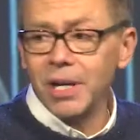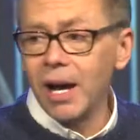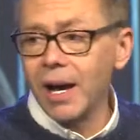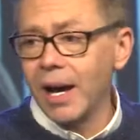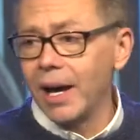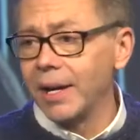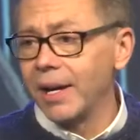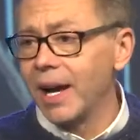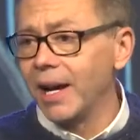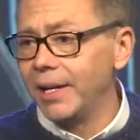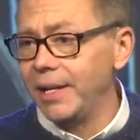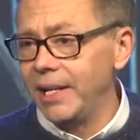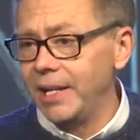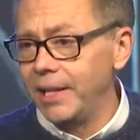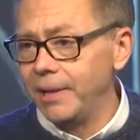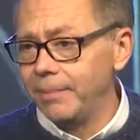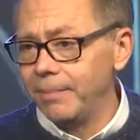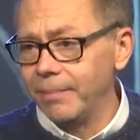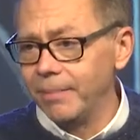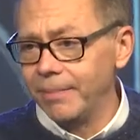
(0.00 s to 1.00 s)
God, I
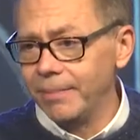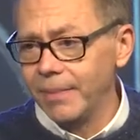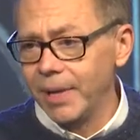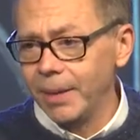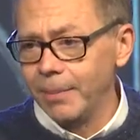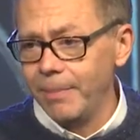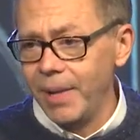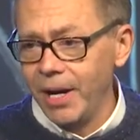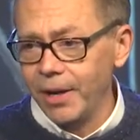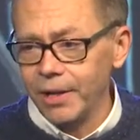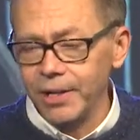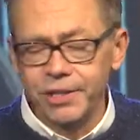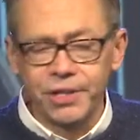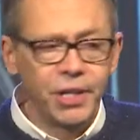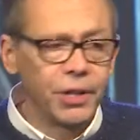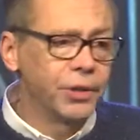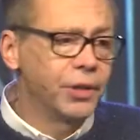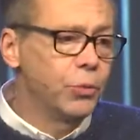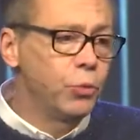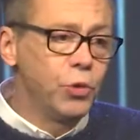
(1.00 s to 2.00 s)
need my marriage
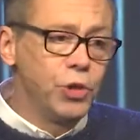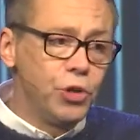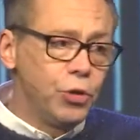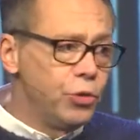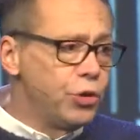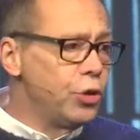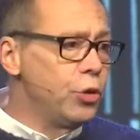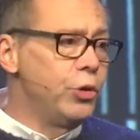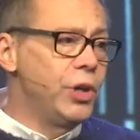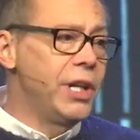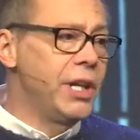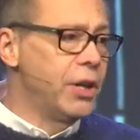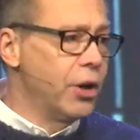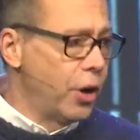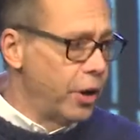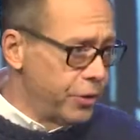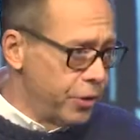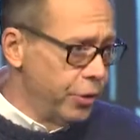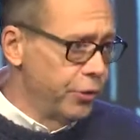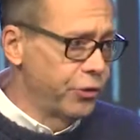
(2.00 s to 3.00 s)
healed. And you do need
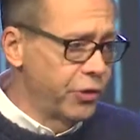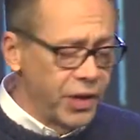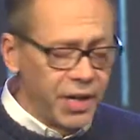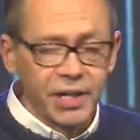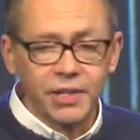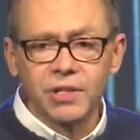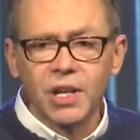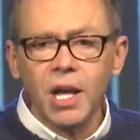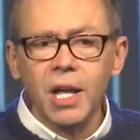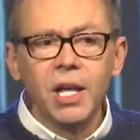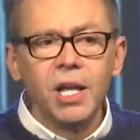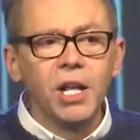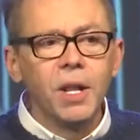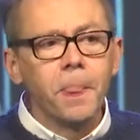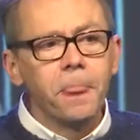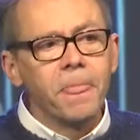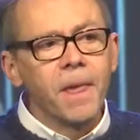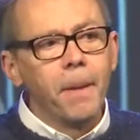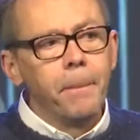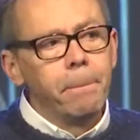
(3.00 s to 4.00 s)
all those things.
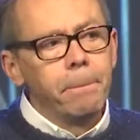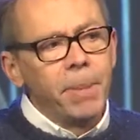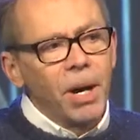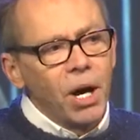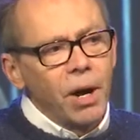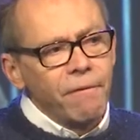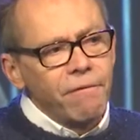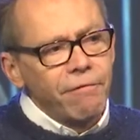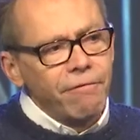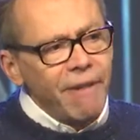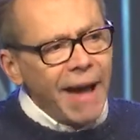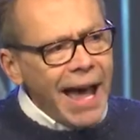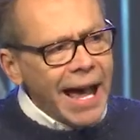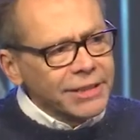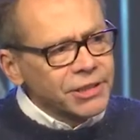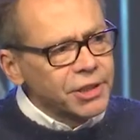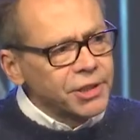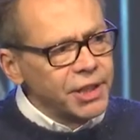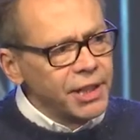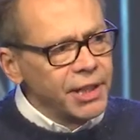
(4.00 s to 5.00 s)
But
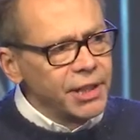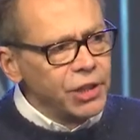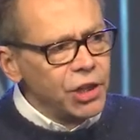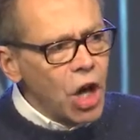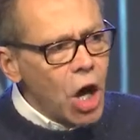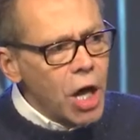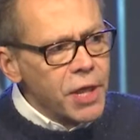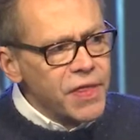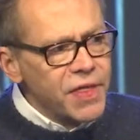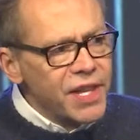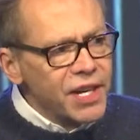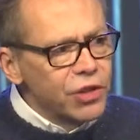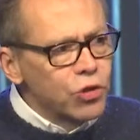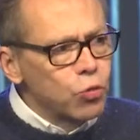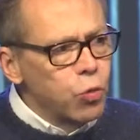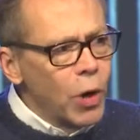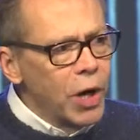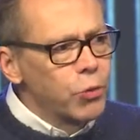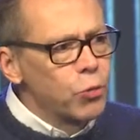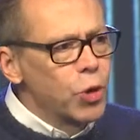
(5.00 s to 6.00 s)
fasting done
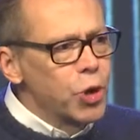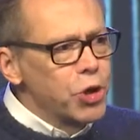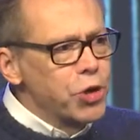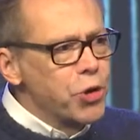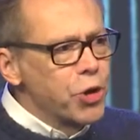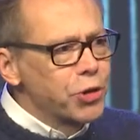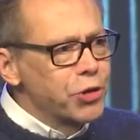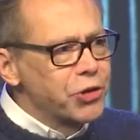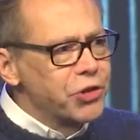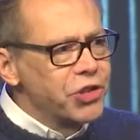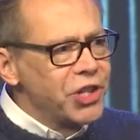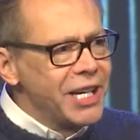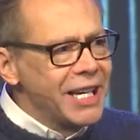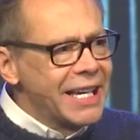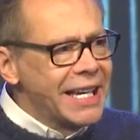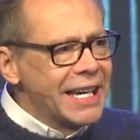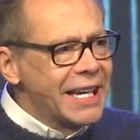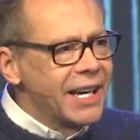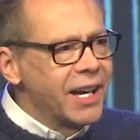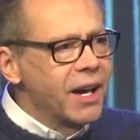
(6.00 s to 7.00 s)
this way where you're
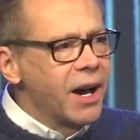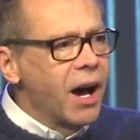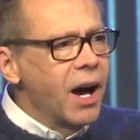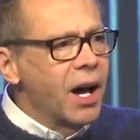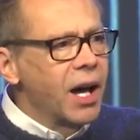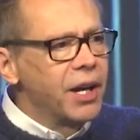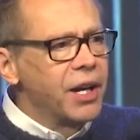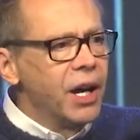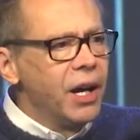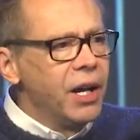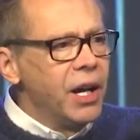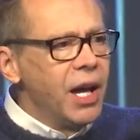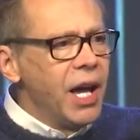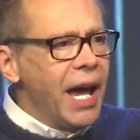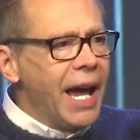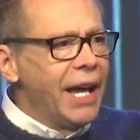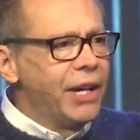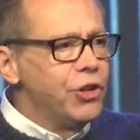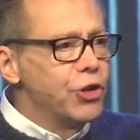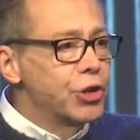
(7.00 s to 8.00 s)
seeking God
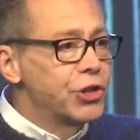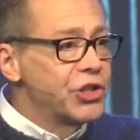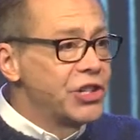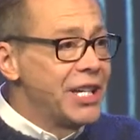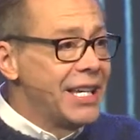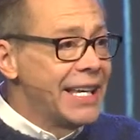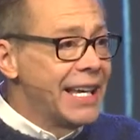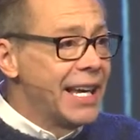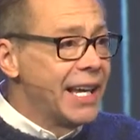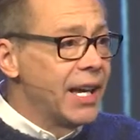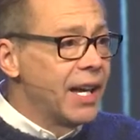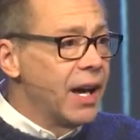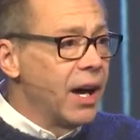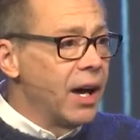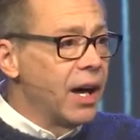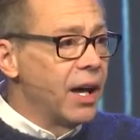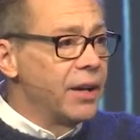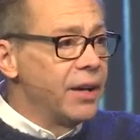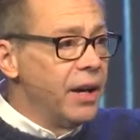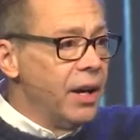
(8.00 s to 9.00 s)
and you're seeking
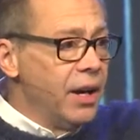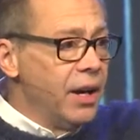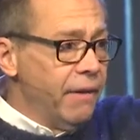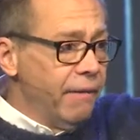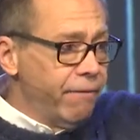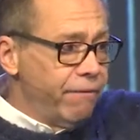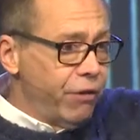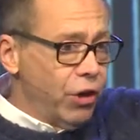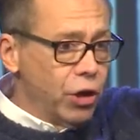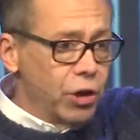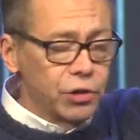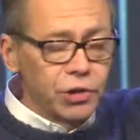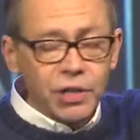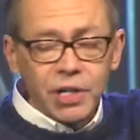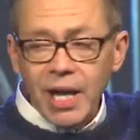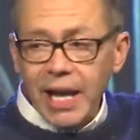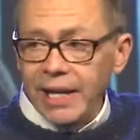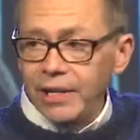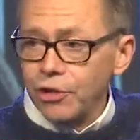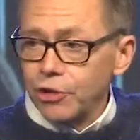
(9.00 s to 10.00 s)
God first,
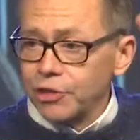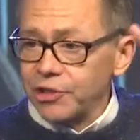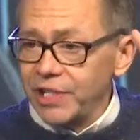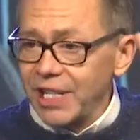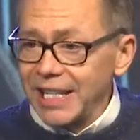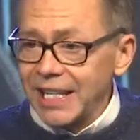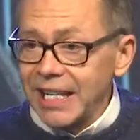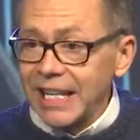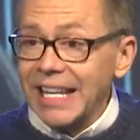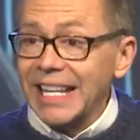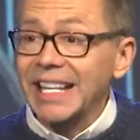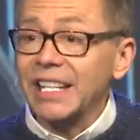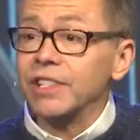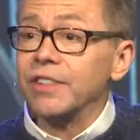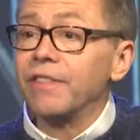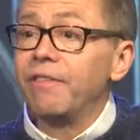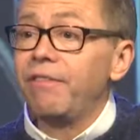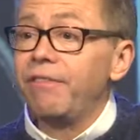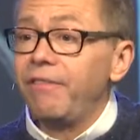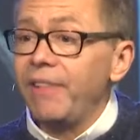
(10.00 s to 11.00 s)
and you're seeking his
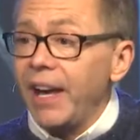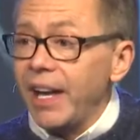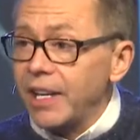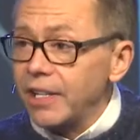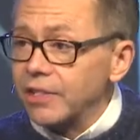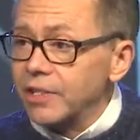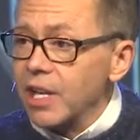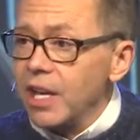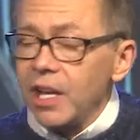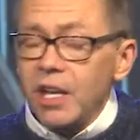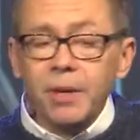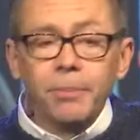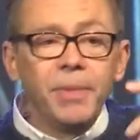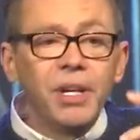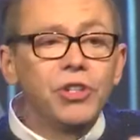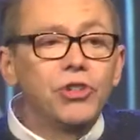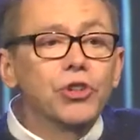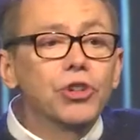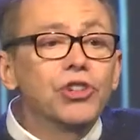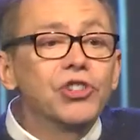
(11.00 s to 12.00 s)
face,
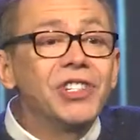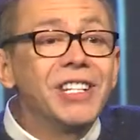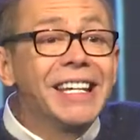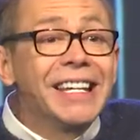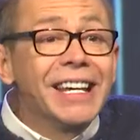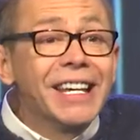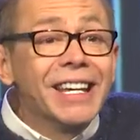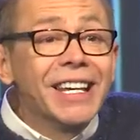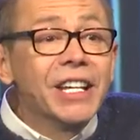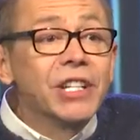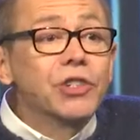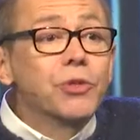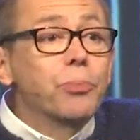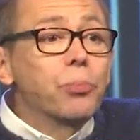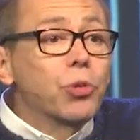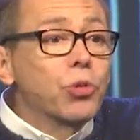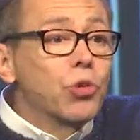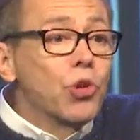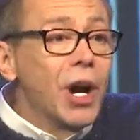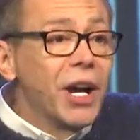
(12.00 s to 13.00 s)
means you're seeking his
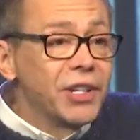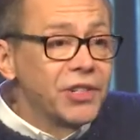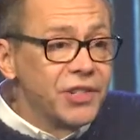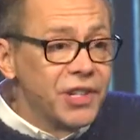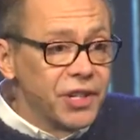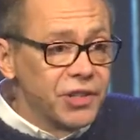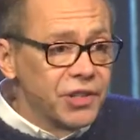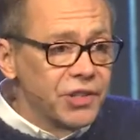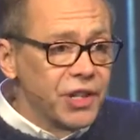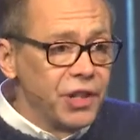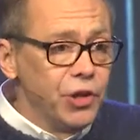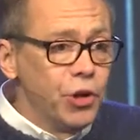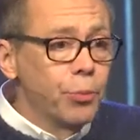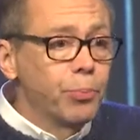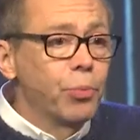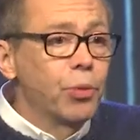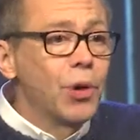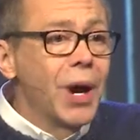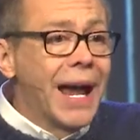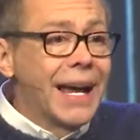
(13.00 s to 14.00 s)
presence, and you're
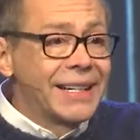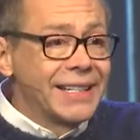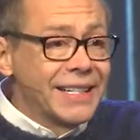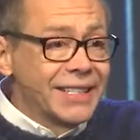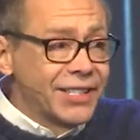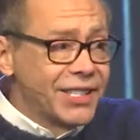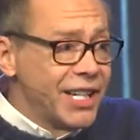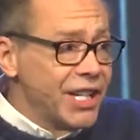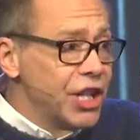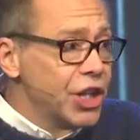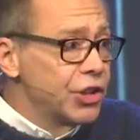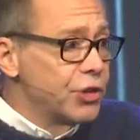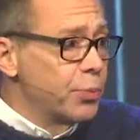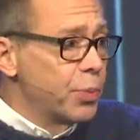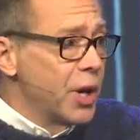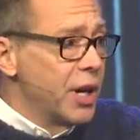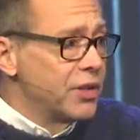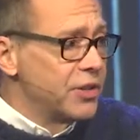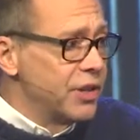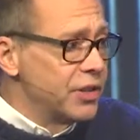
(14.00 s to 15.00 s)
practicing his
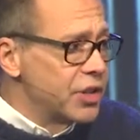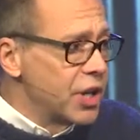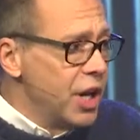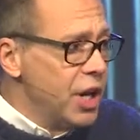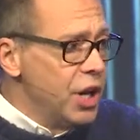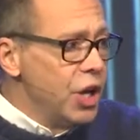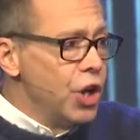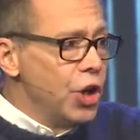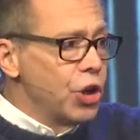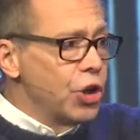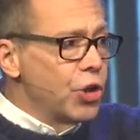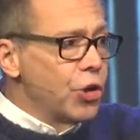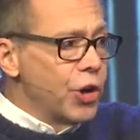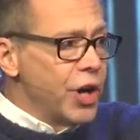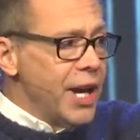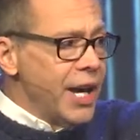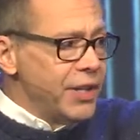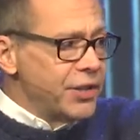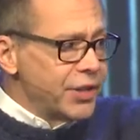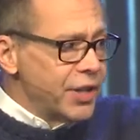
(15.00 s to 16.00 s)
presence,
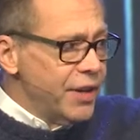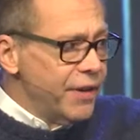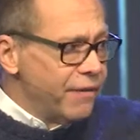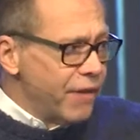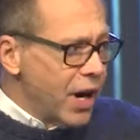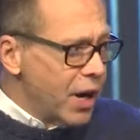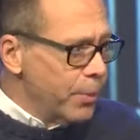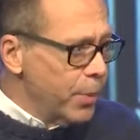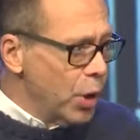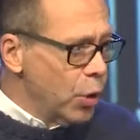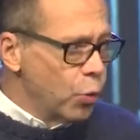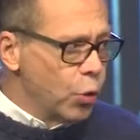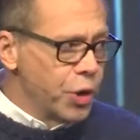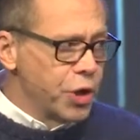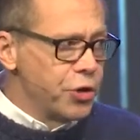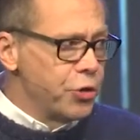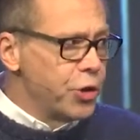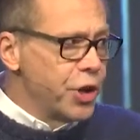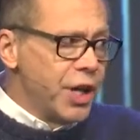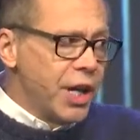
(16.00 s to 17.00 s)
creates an environment where
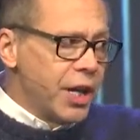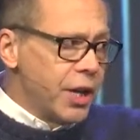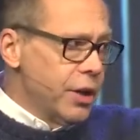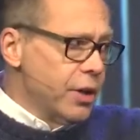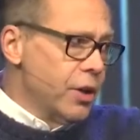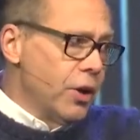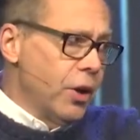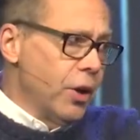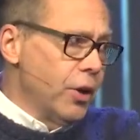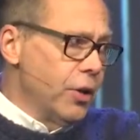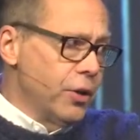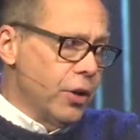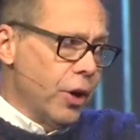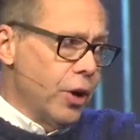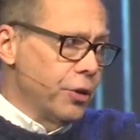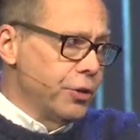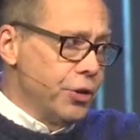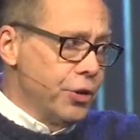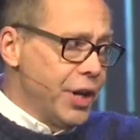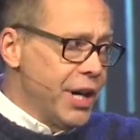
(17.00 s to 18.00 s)
you get
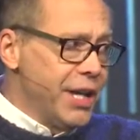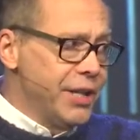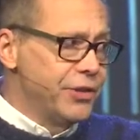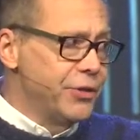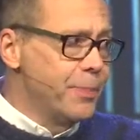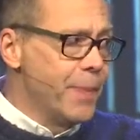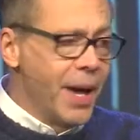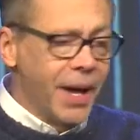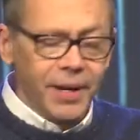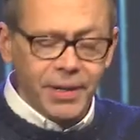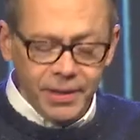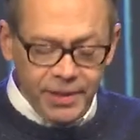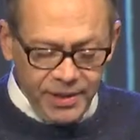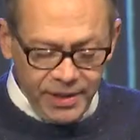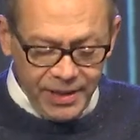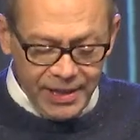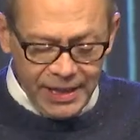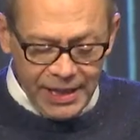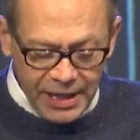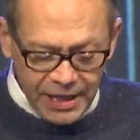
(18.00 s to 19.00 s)
all your needs met
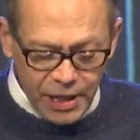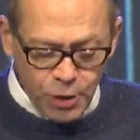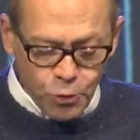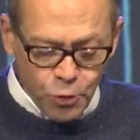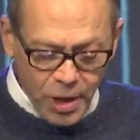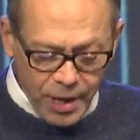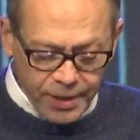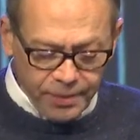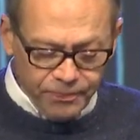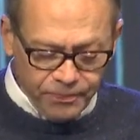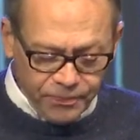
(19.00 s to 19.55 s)
anyway.